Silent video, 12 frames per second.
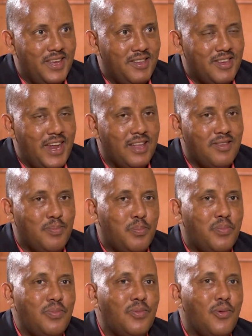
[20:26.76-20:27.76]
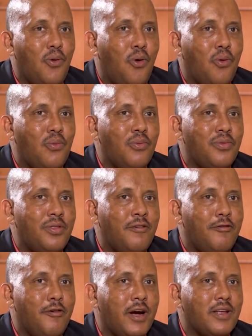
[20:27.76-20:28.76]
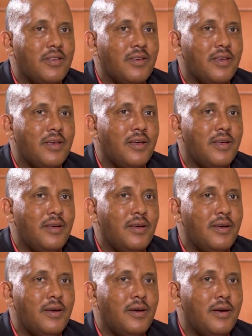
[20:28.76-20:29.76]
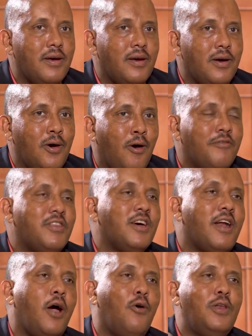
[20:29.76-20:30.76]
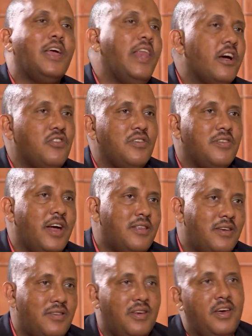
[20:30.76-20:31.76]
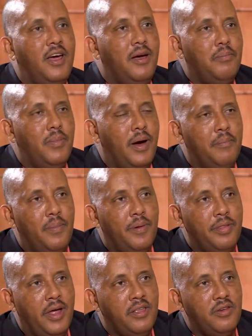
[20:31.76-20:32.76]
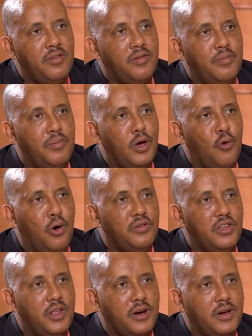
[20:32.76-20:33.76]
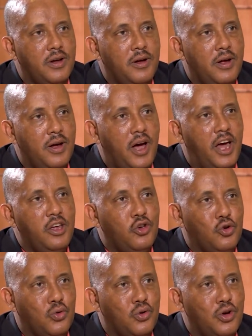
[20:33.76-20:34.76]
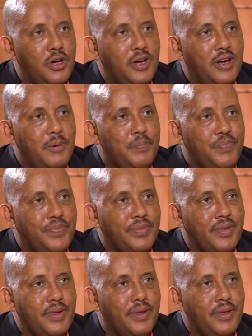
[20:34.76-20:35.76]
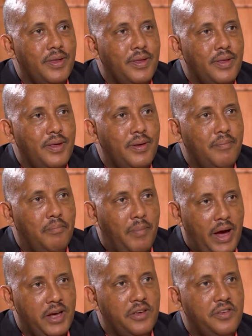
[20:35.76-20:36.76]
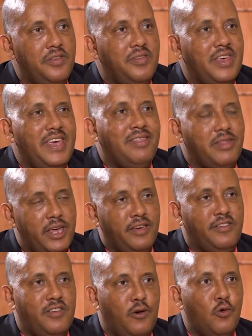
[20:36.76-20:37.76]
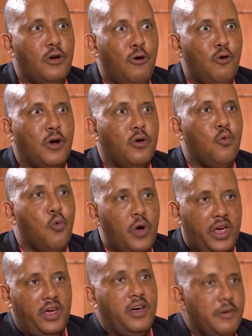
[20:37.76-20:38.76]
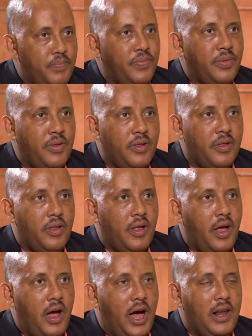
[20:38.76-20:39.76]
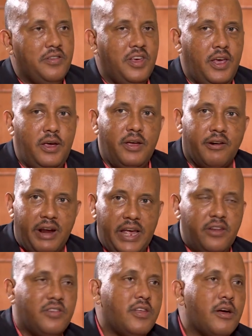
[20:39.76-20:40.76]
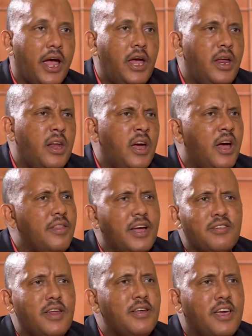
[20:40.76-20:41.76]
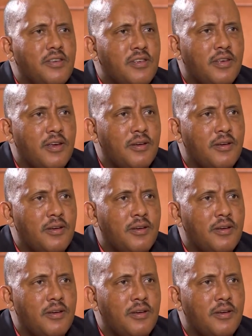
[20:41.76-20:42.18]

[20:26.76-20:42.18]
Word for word: It's not oh, the fact of Tigray holding elections that is uh, that is being considered an issue. Mm. My guess is he thinks he would look weak unless he reins Tigray in. That's another case.